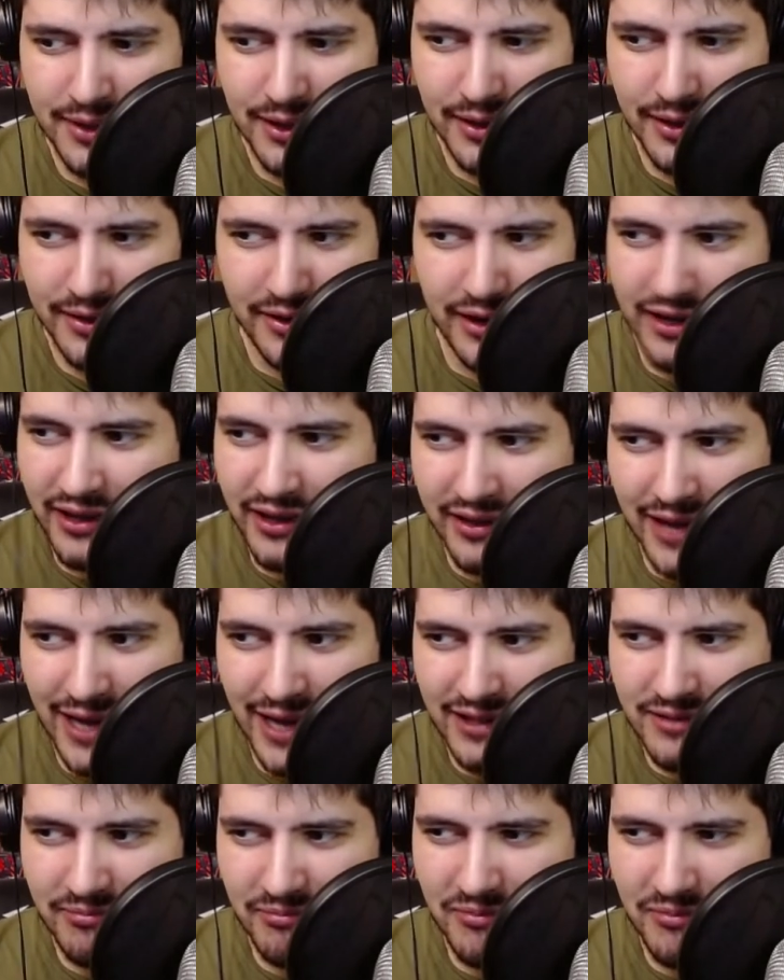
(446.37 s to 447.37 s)
Didn't that
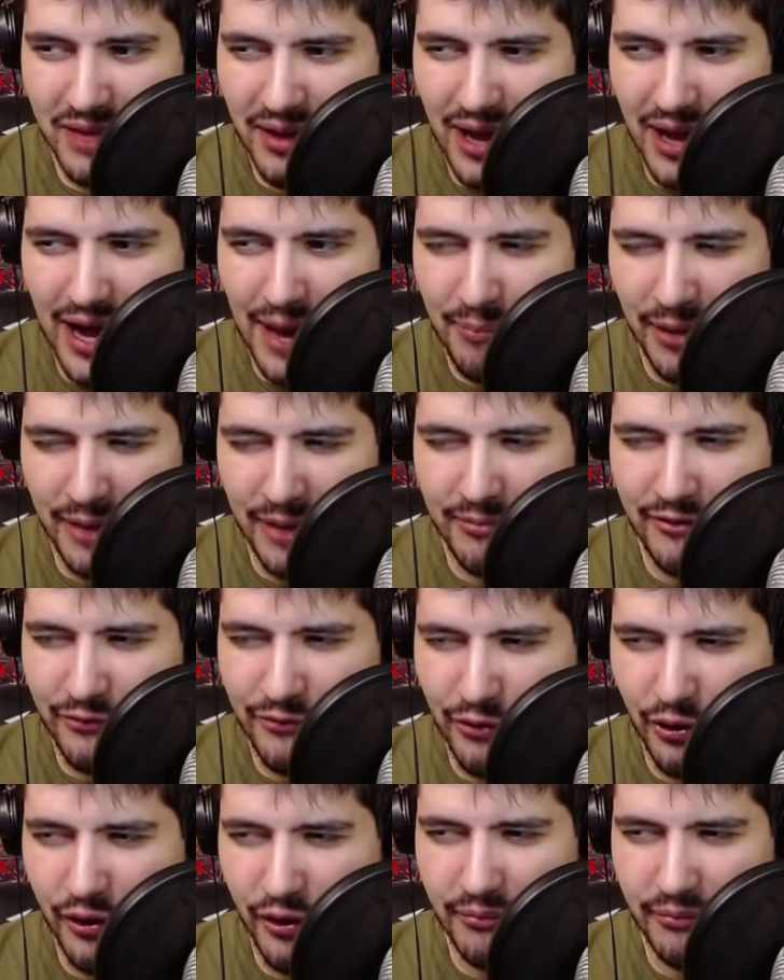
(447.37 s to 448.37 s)
happen
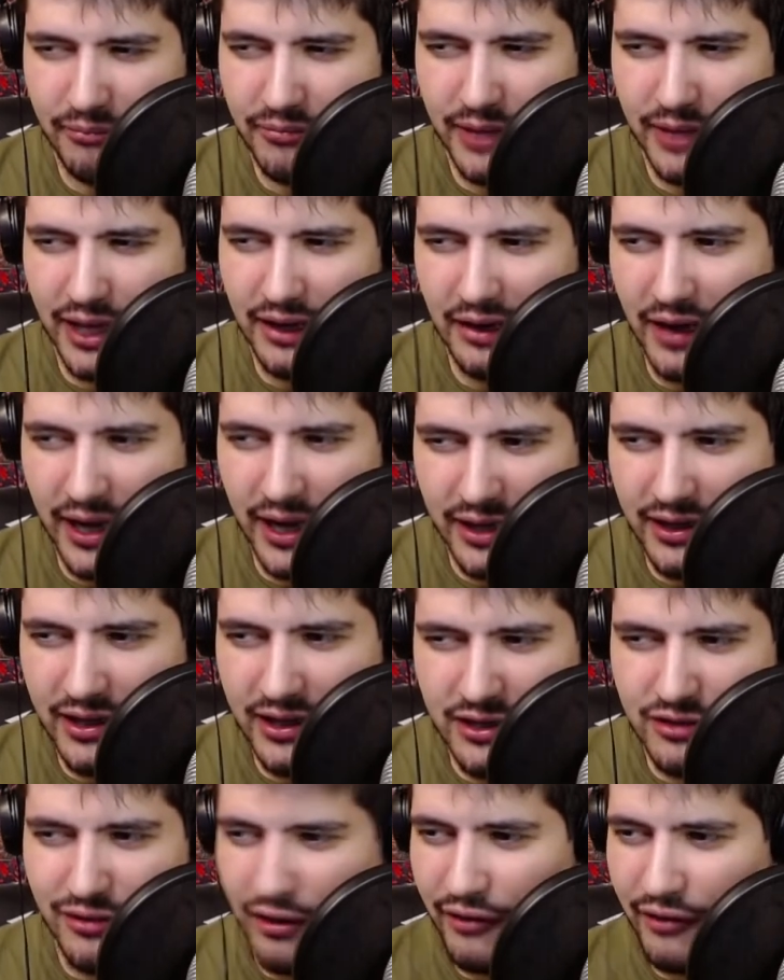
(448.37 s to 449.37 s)
before in like the
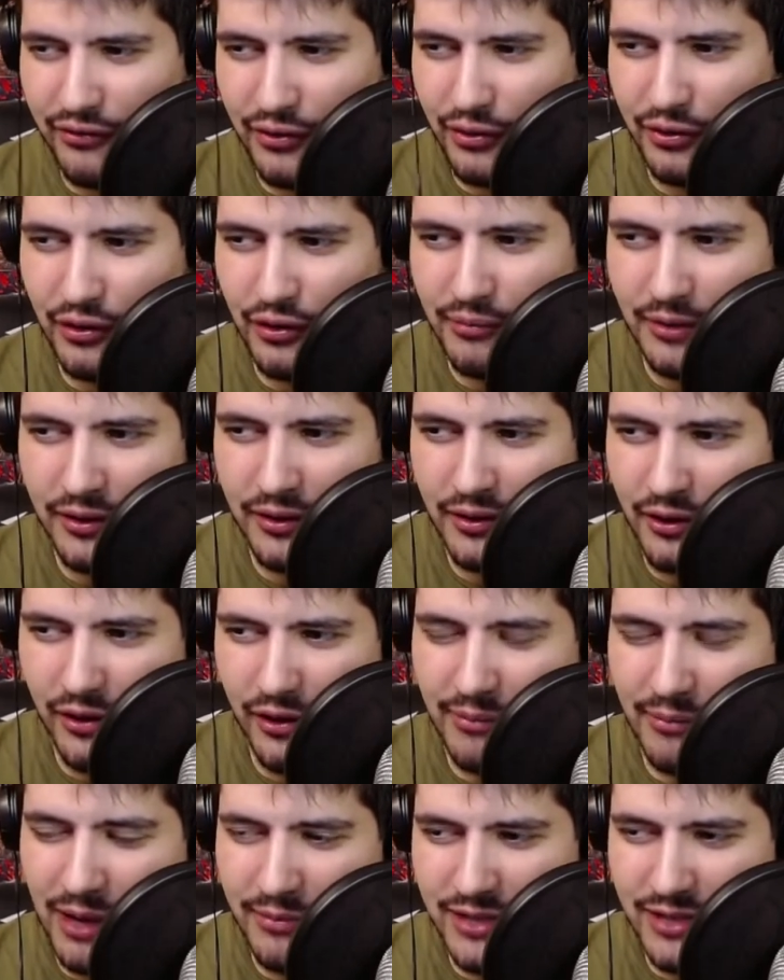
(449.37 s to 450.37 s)
history of YouTube? Or am
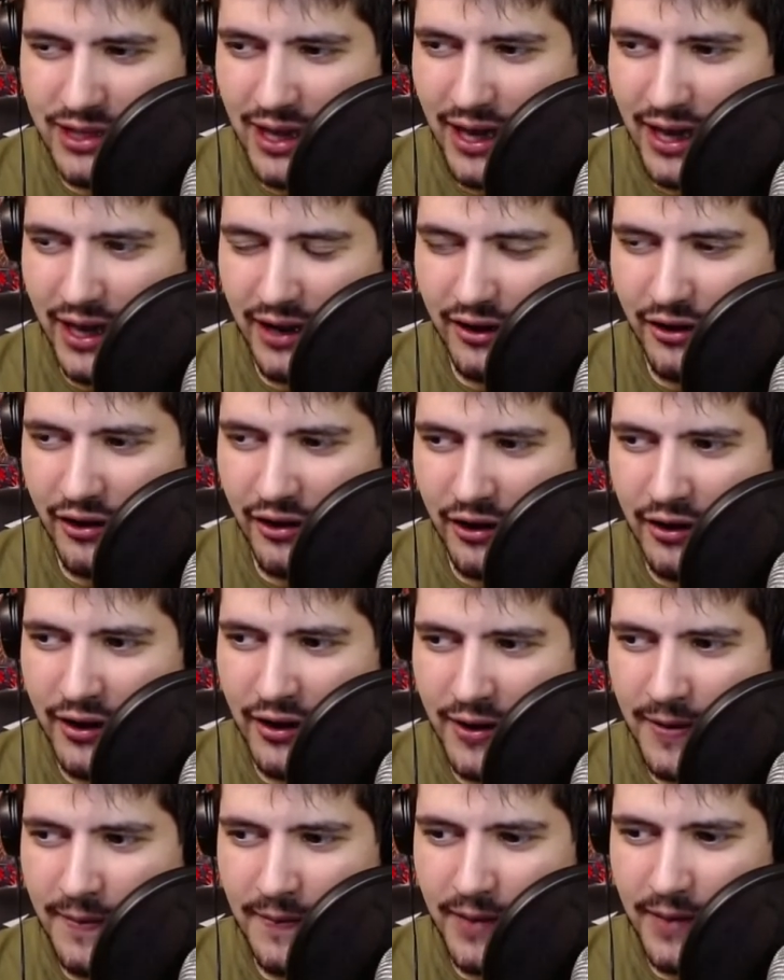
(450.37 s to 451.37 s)
I mistaken here?
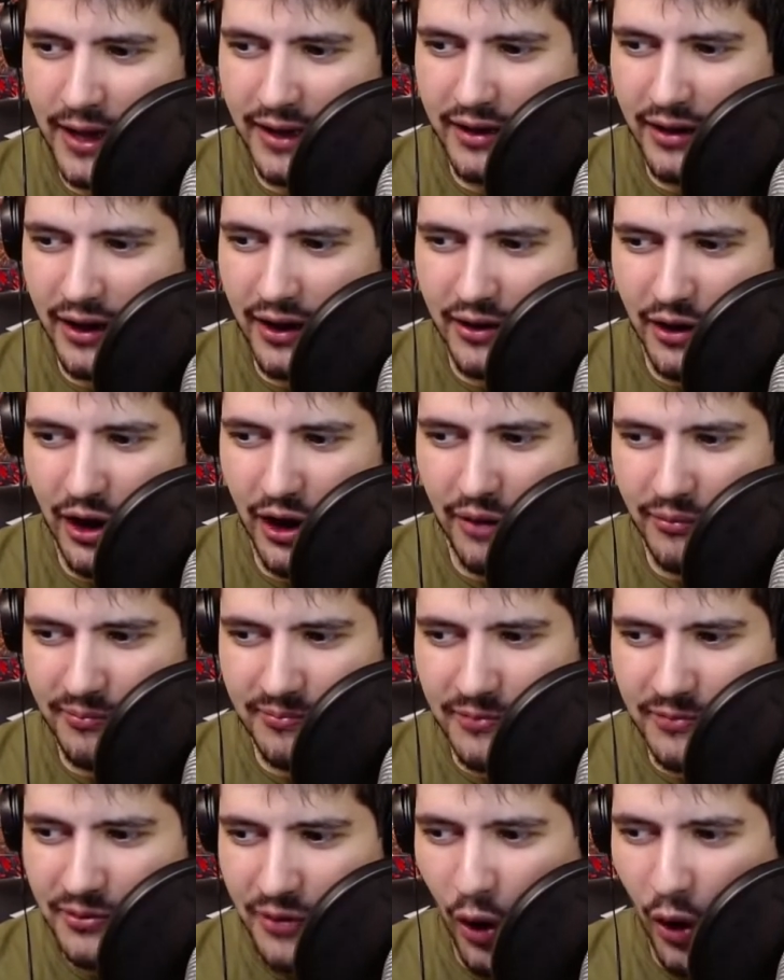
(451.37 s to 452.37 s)
Like,
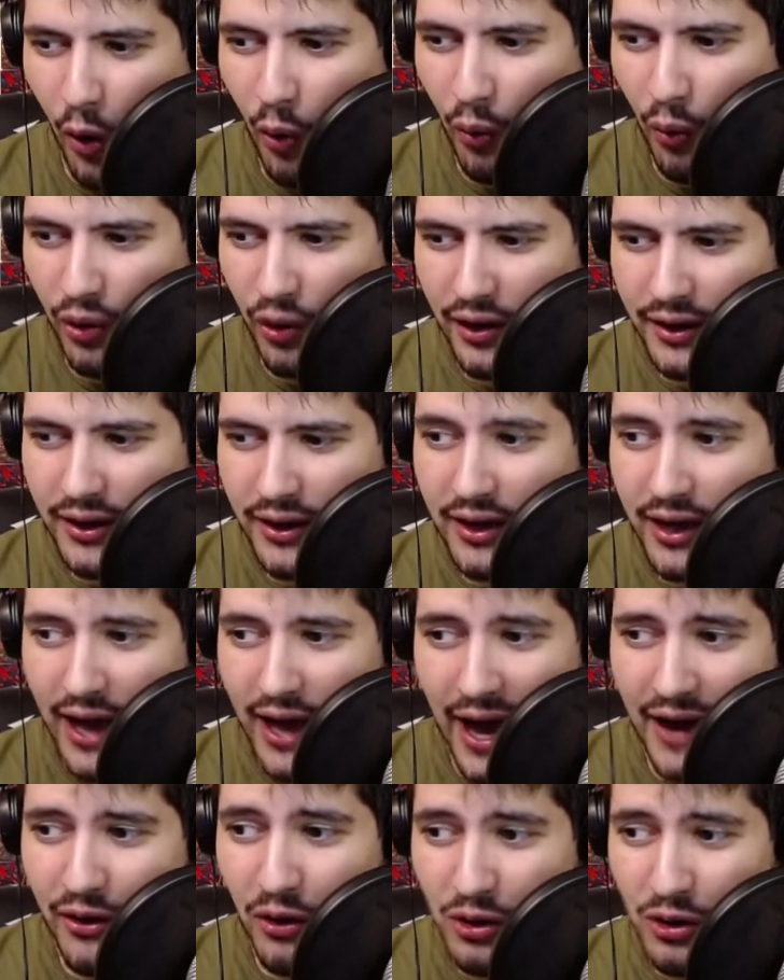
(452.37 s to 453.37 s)
no. And
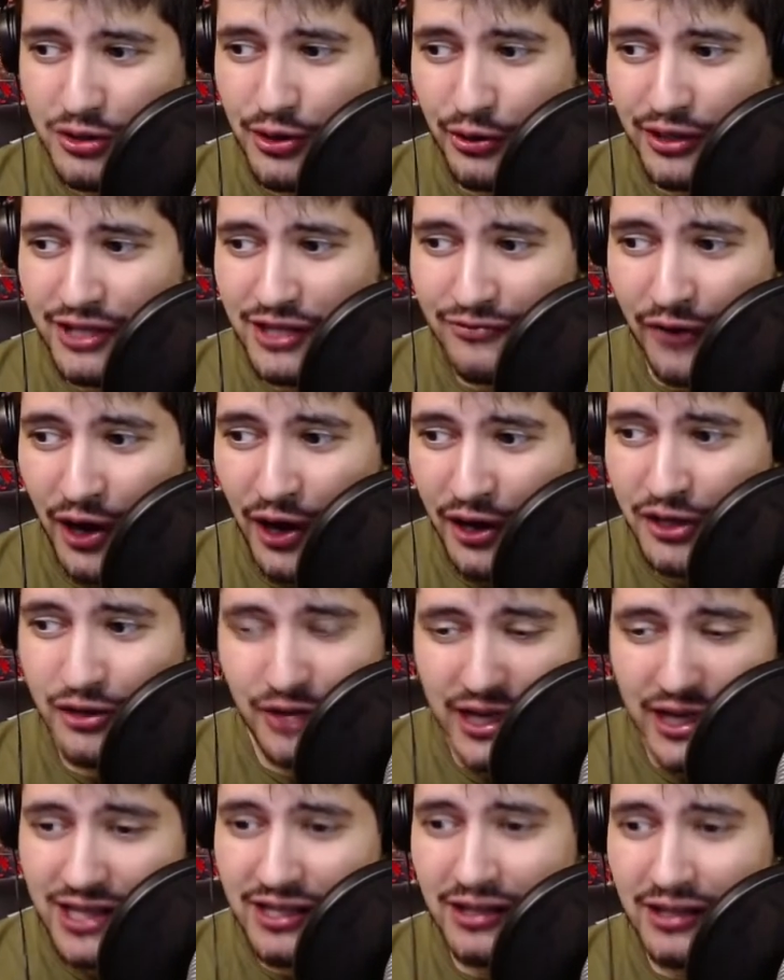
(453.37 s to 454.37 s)
also, this function
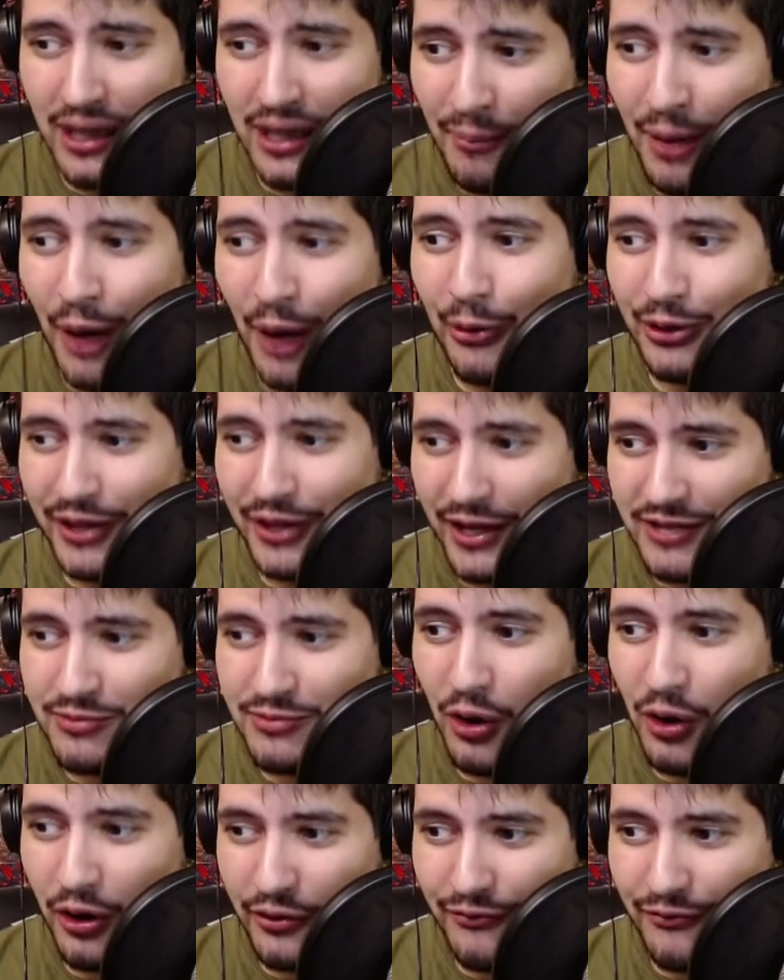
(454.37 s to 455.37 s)
isn't about the
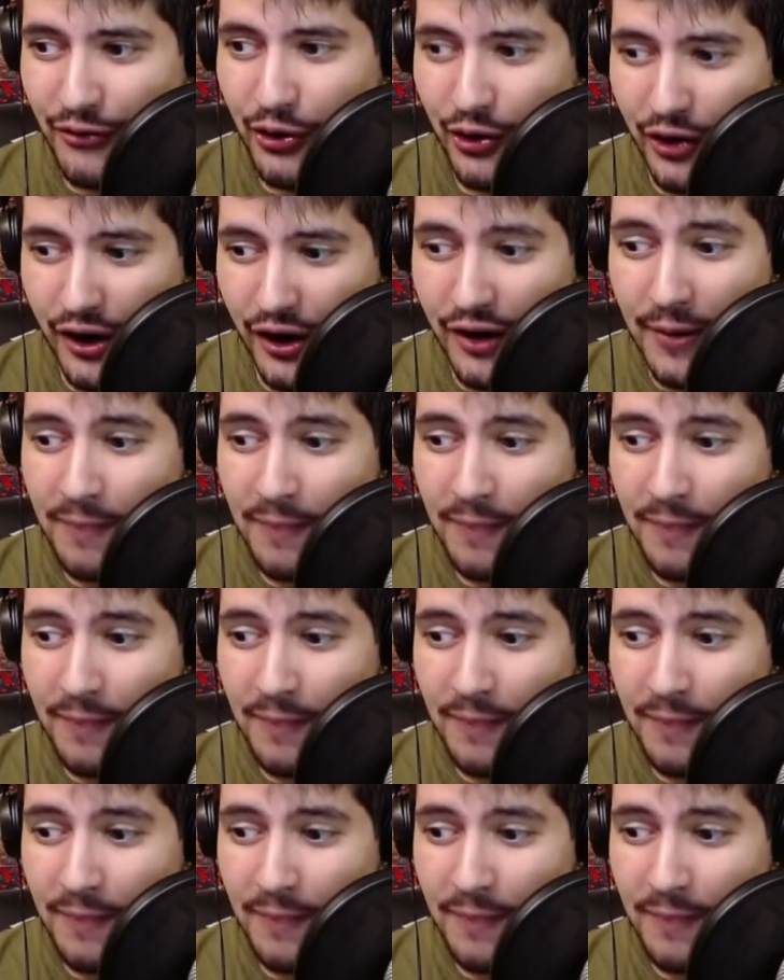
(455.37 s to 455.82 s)
small viewer.